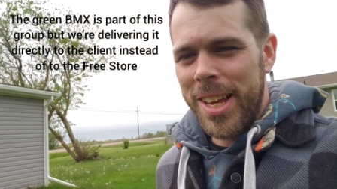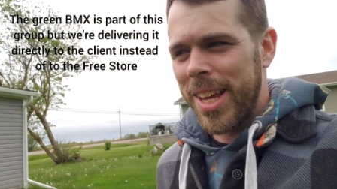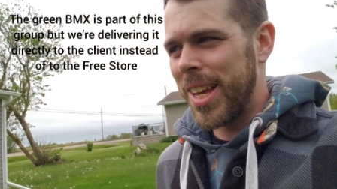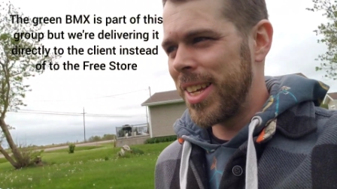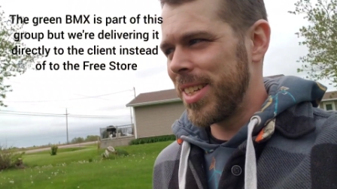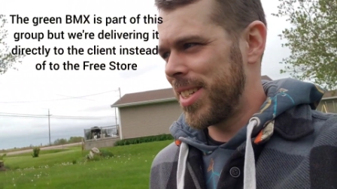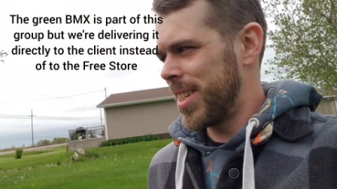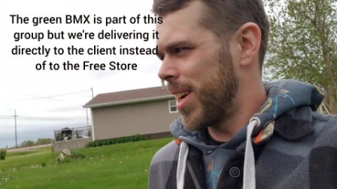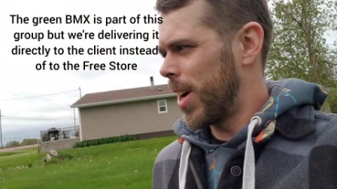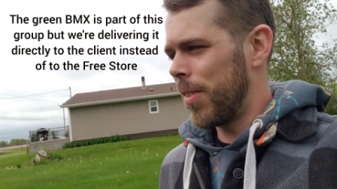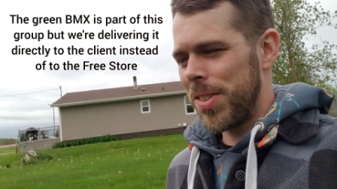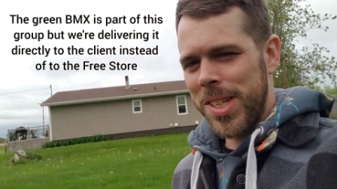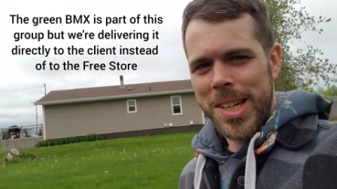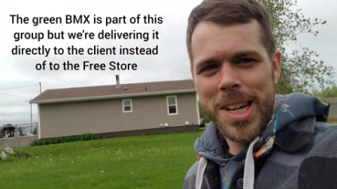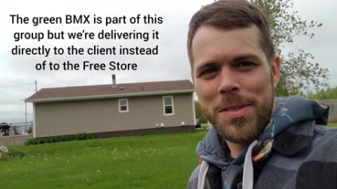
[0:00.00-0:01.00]
is all
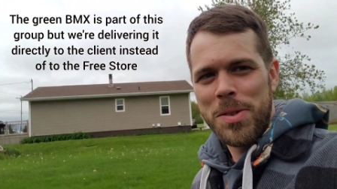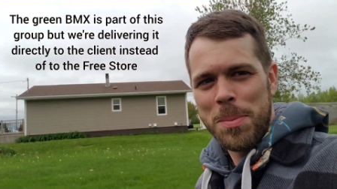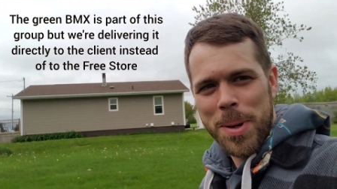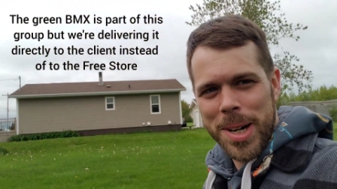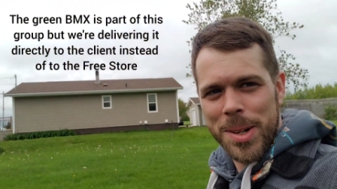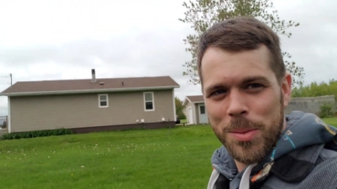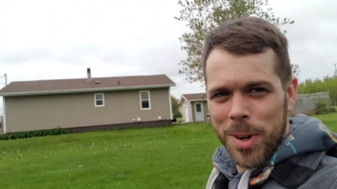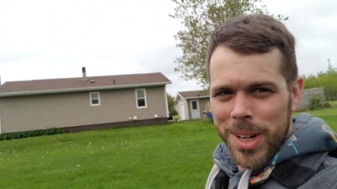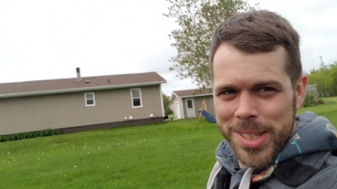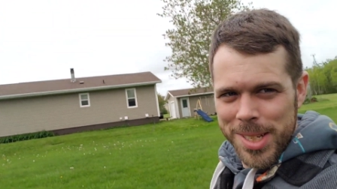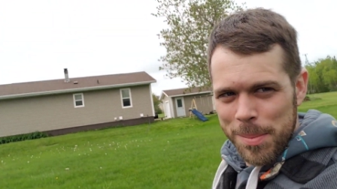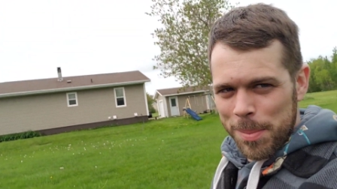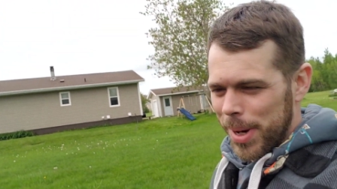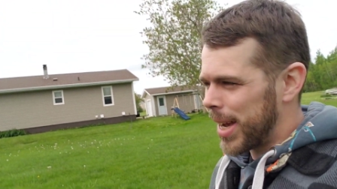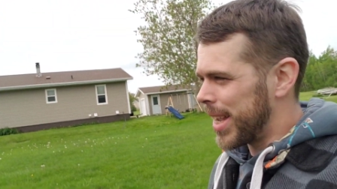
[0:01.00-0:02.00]
of a sudden everybody wants
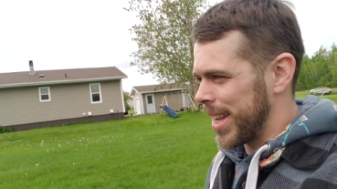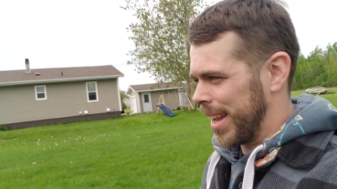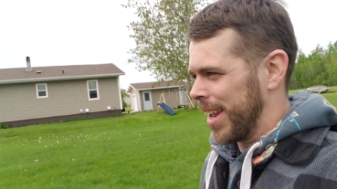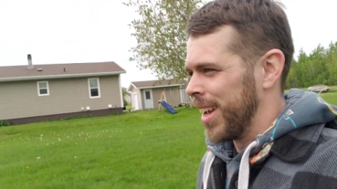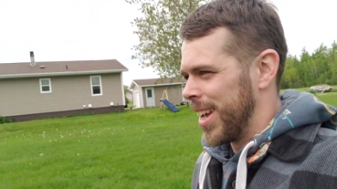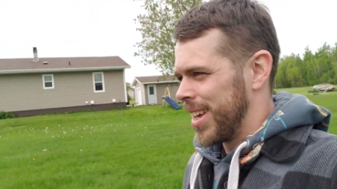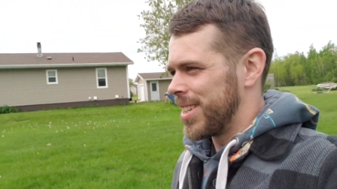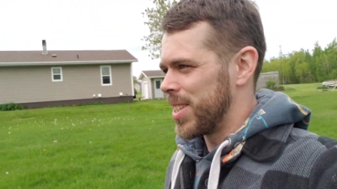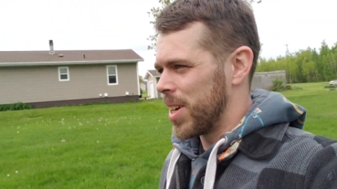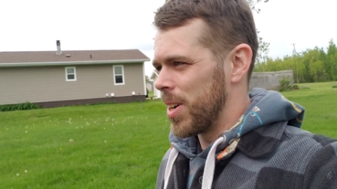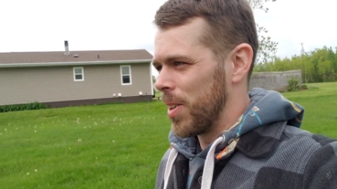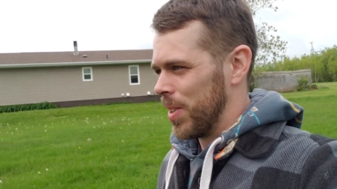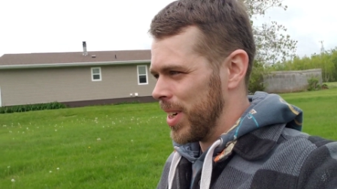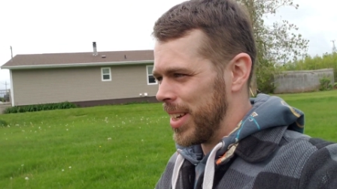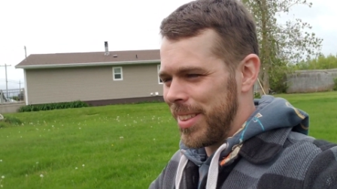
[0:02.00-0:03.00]
a bike.
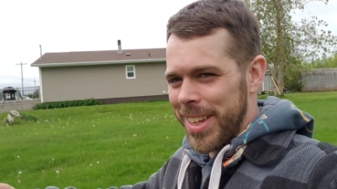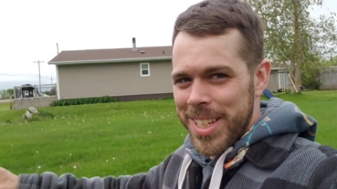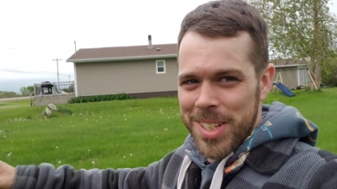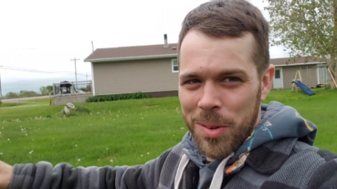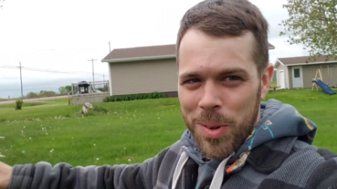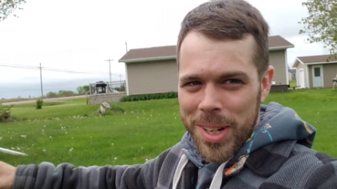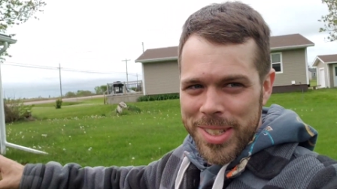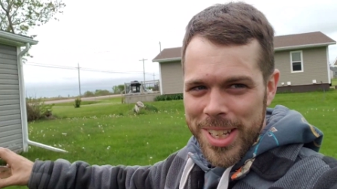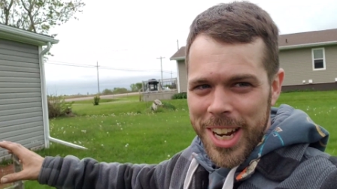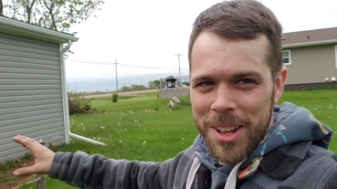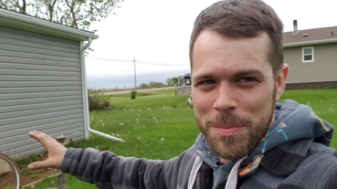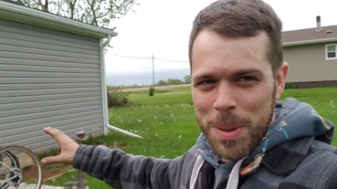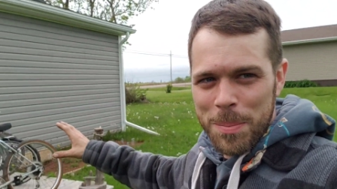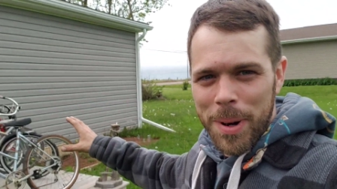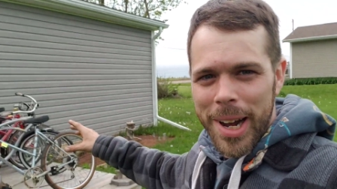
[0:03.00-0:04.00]
So these are ones that
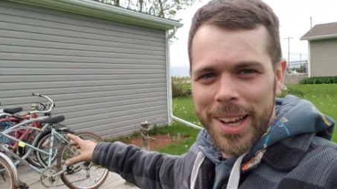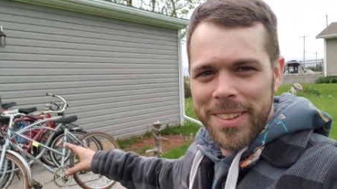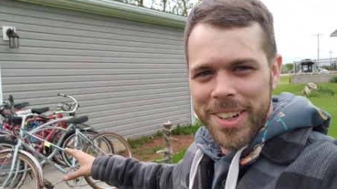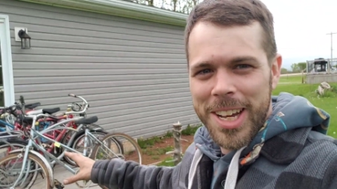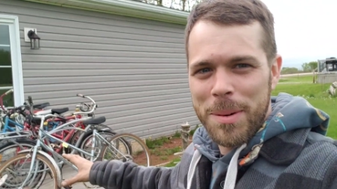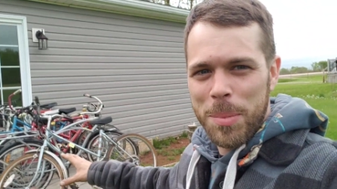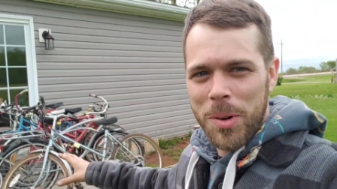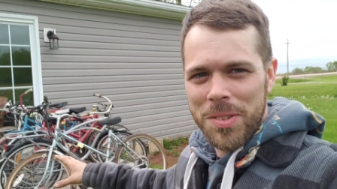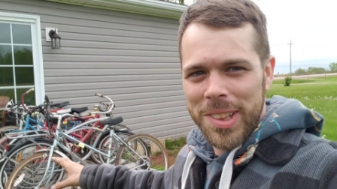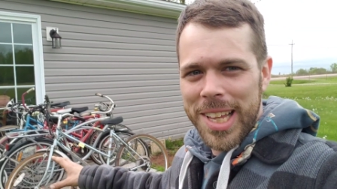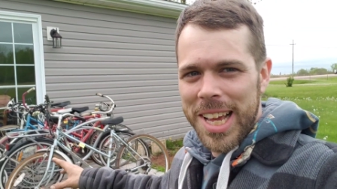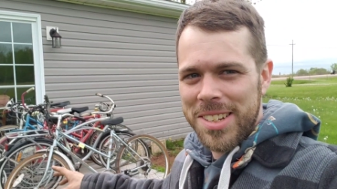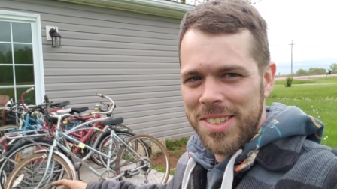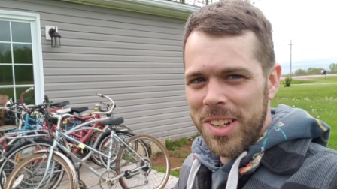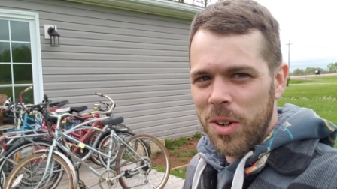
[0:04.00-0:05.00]
I've been piling up over the
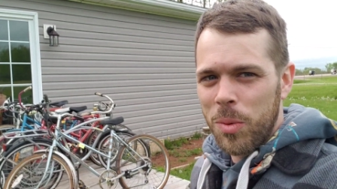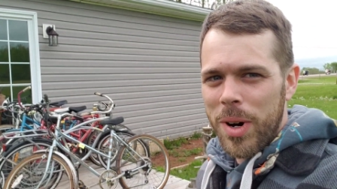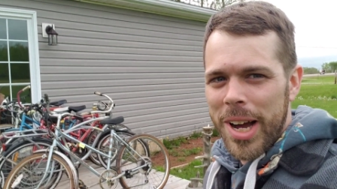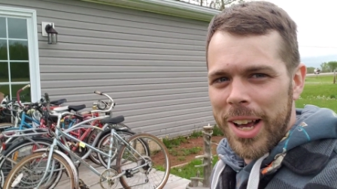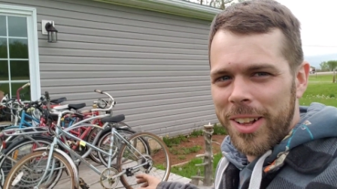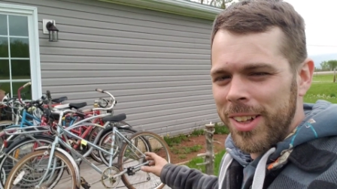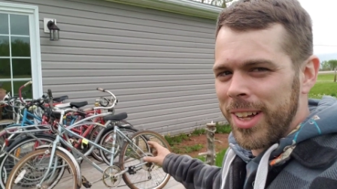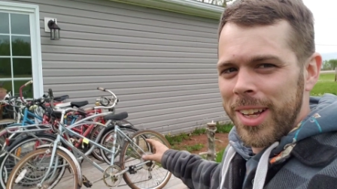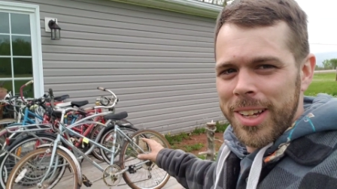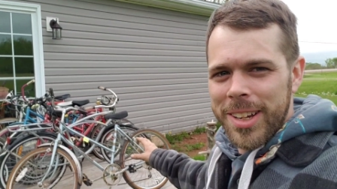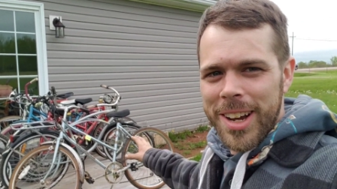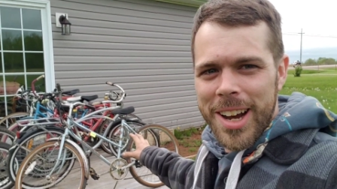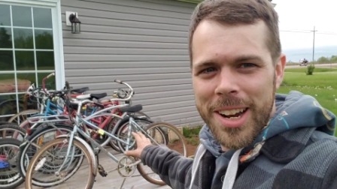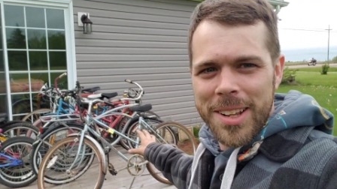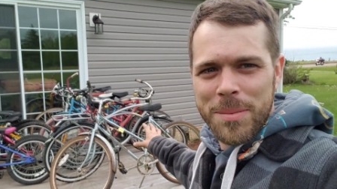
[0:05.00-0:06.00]
last little while.
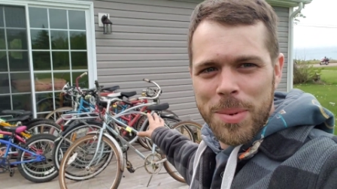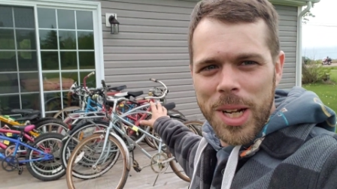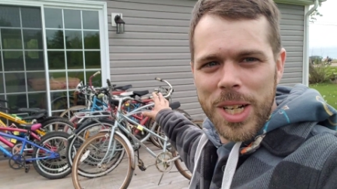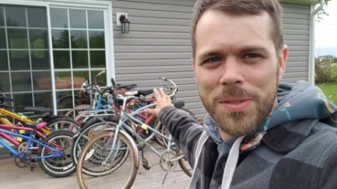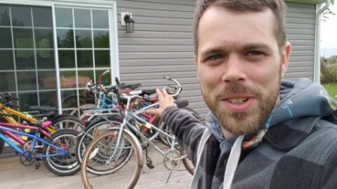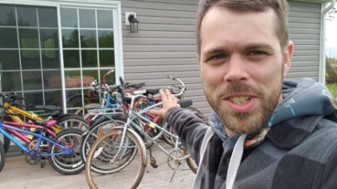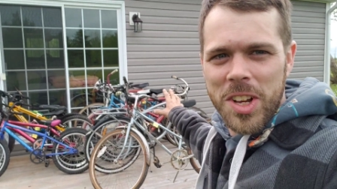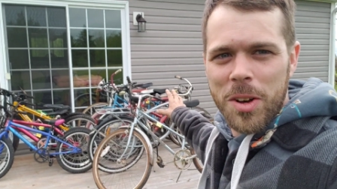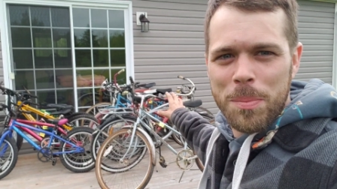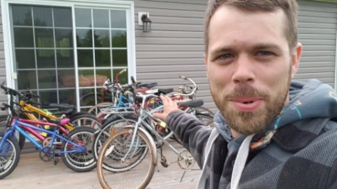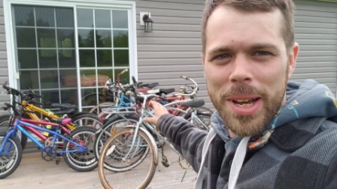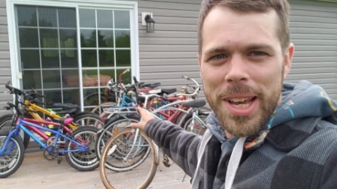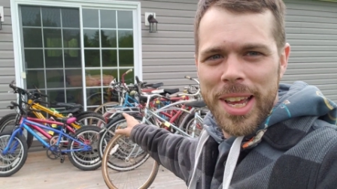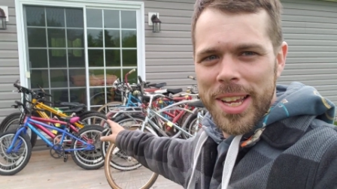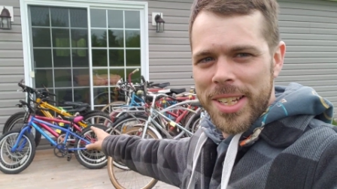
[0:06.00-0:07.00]
Got a bunch of adult
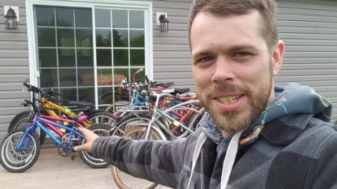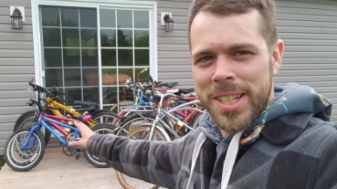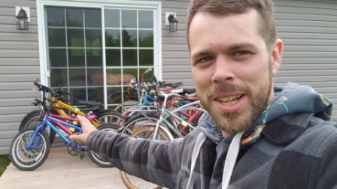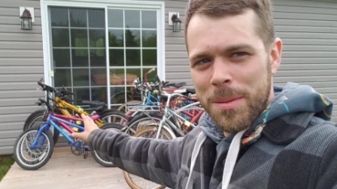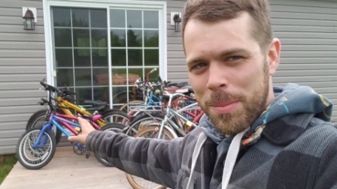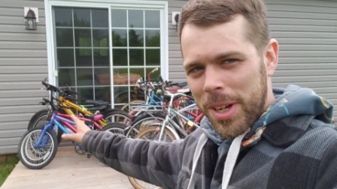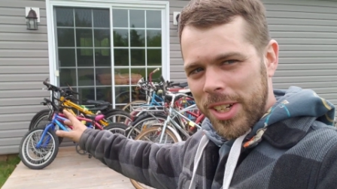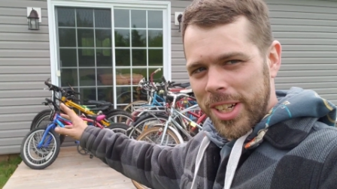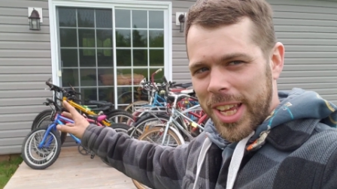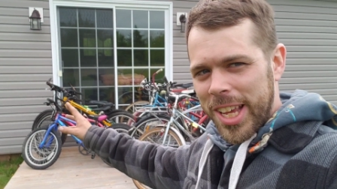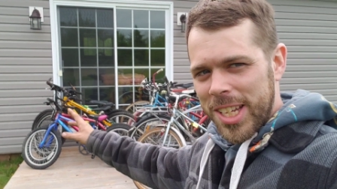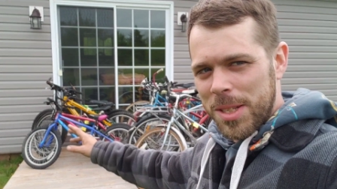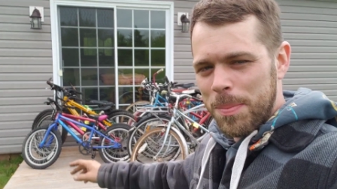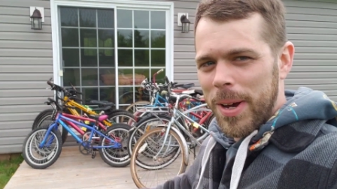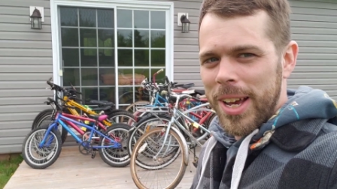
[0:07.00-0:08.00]
bikes, a bunch of
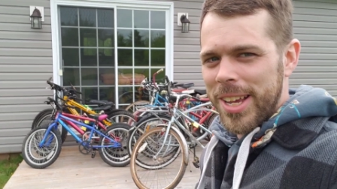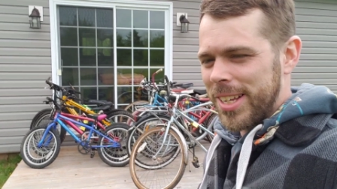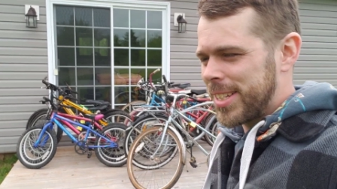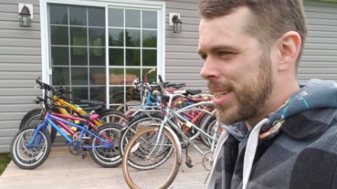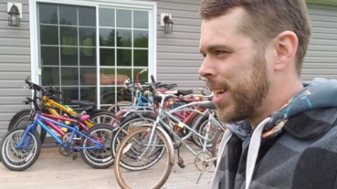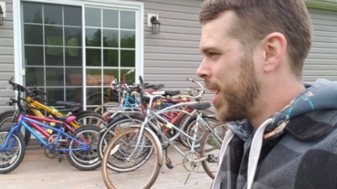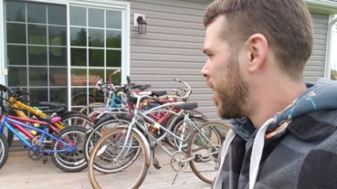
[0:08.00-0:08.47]
kids' bikes.